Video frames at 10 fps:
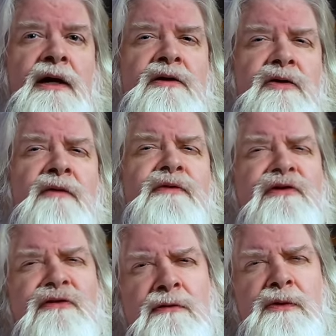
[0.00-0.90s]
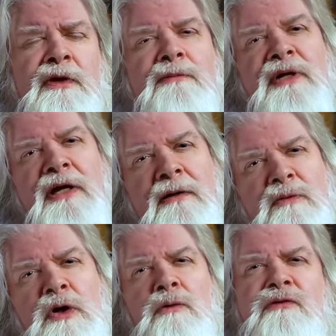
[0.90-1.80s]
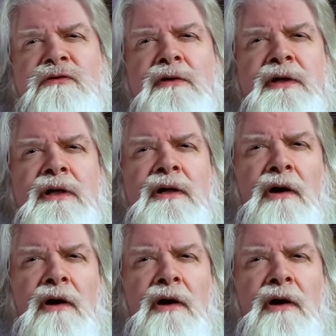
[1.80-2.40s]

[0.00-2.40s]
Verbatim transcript: Dove and Selûne became ghostly,